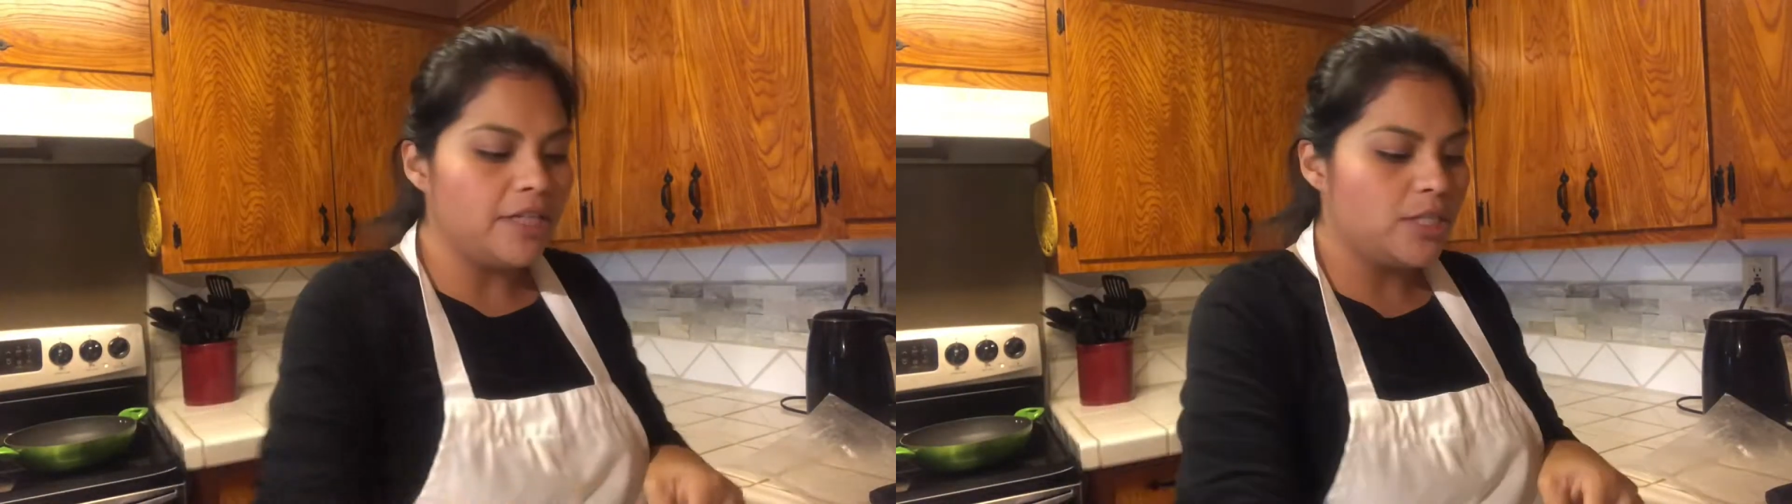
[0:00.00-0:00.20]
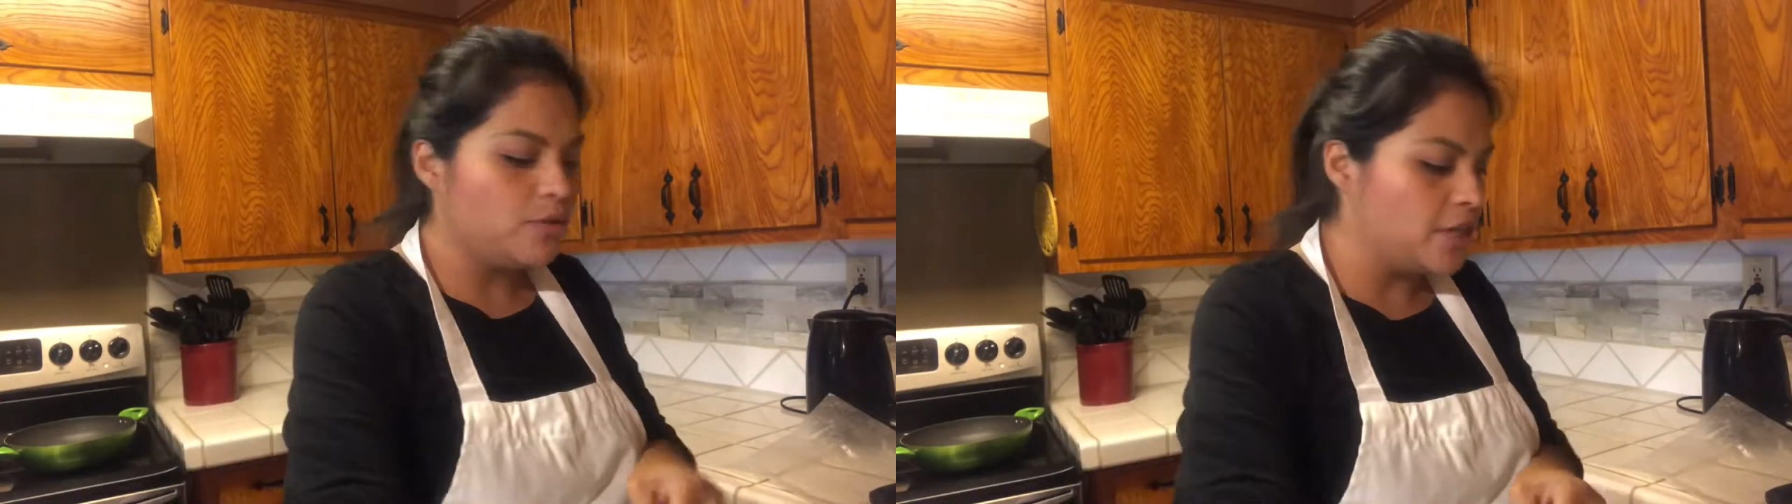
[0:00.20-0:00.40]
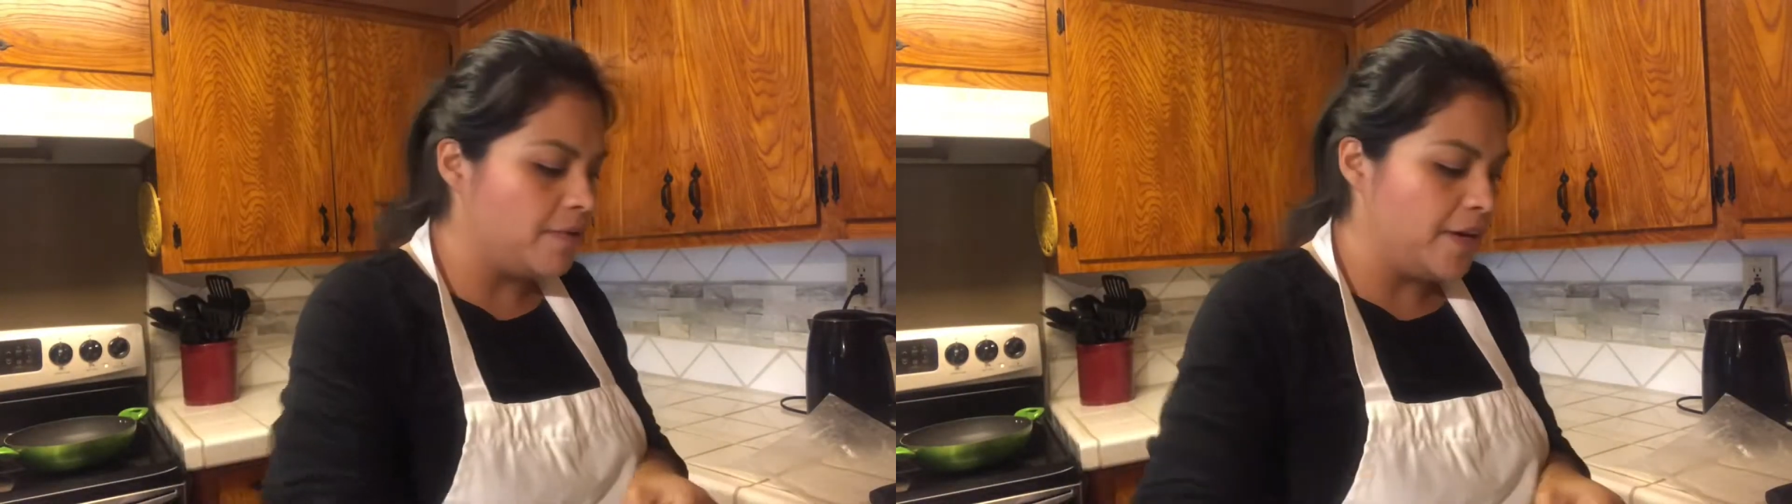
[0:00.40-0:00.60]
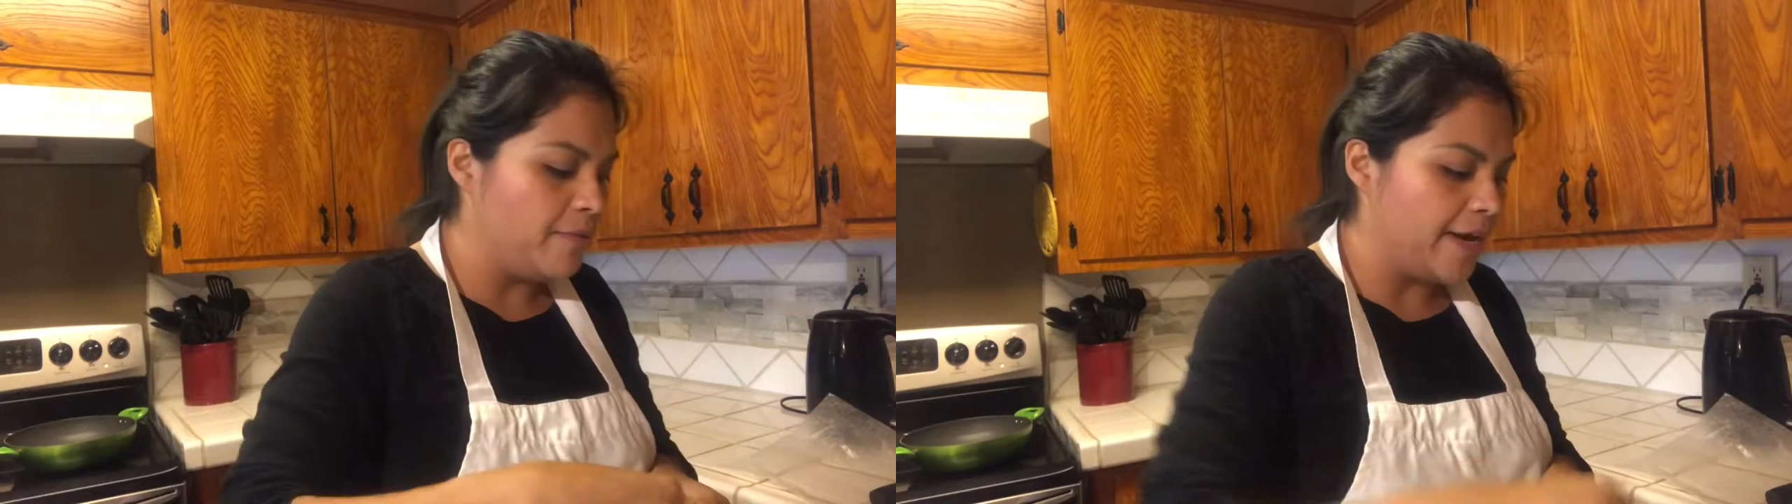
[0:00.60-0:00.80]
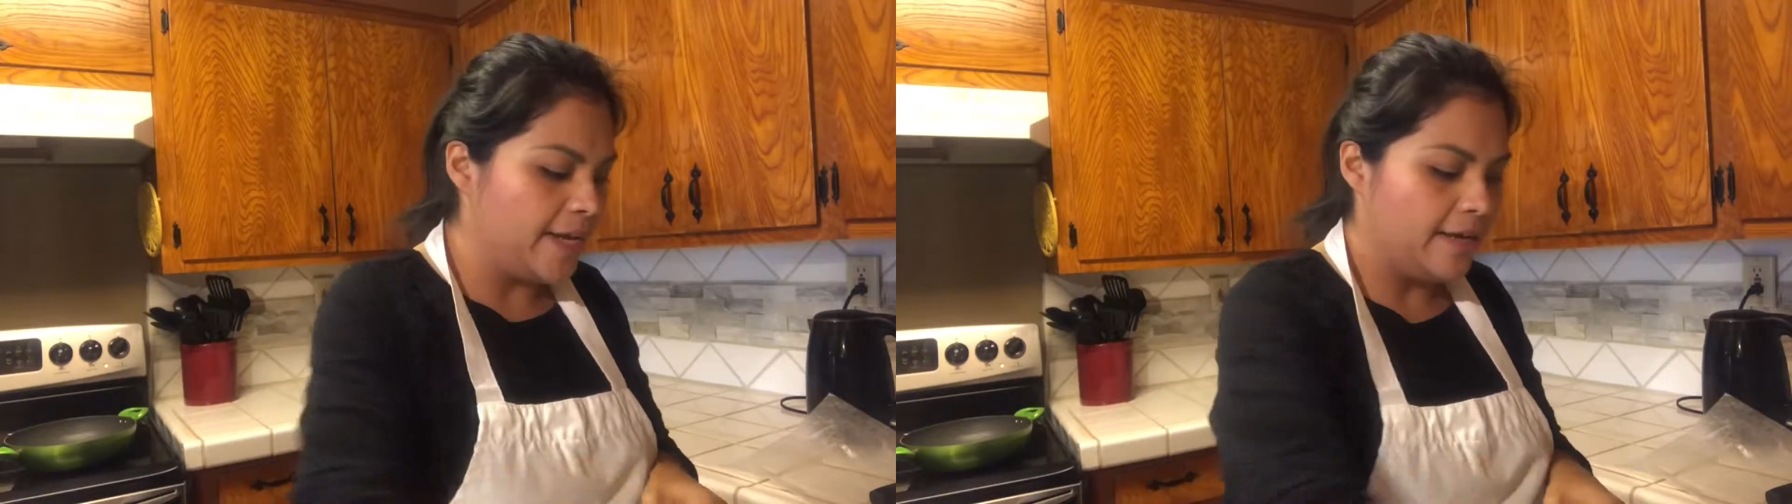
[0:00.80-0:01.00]
this one's already
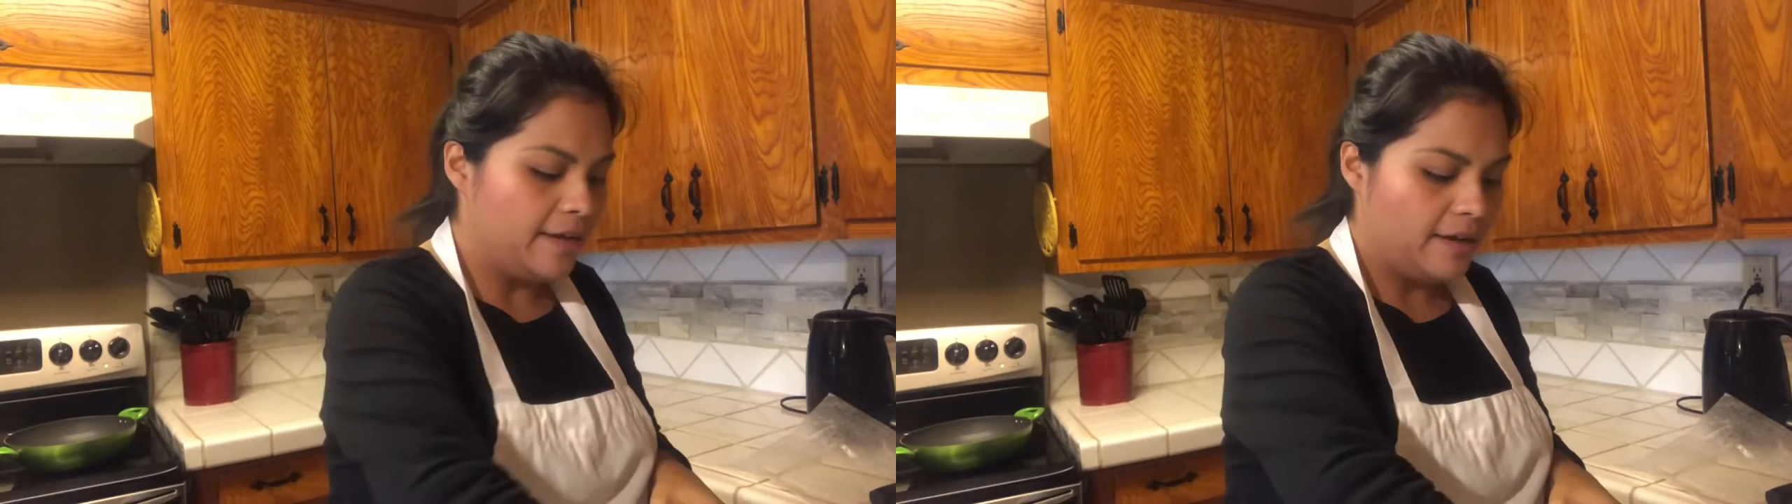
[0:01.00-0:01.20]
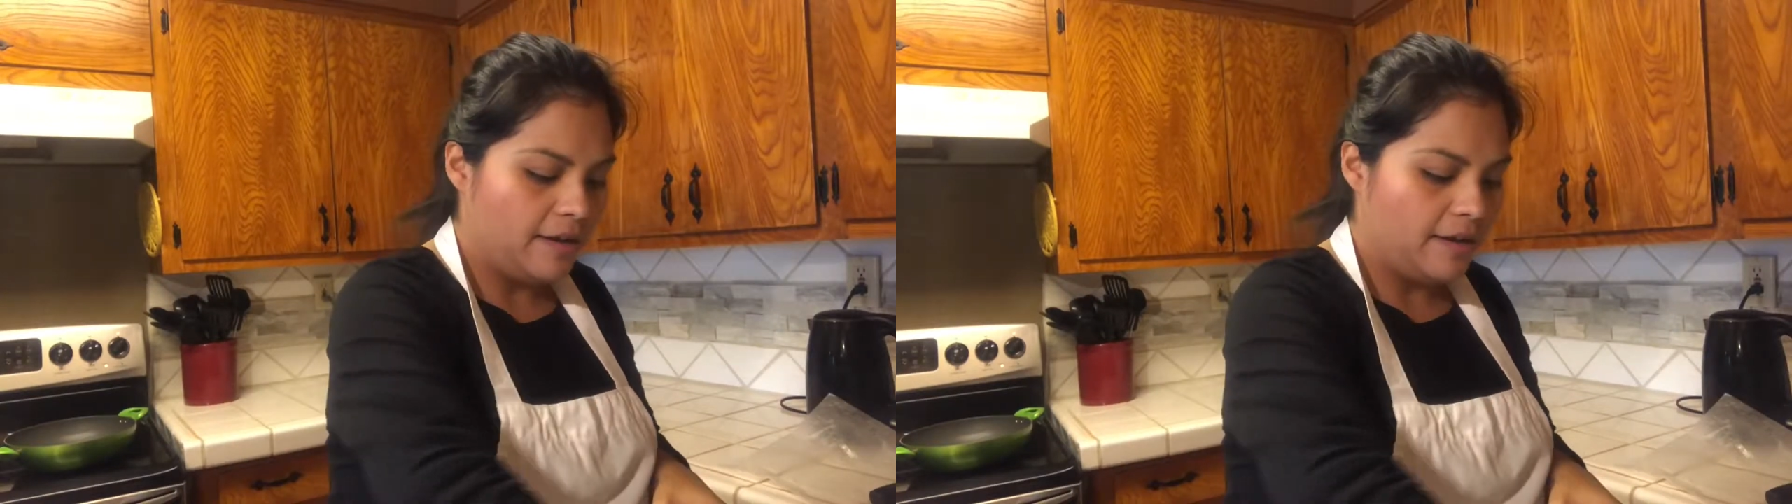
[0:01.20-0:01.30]
ready.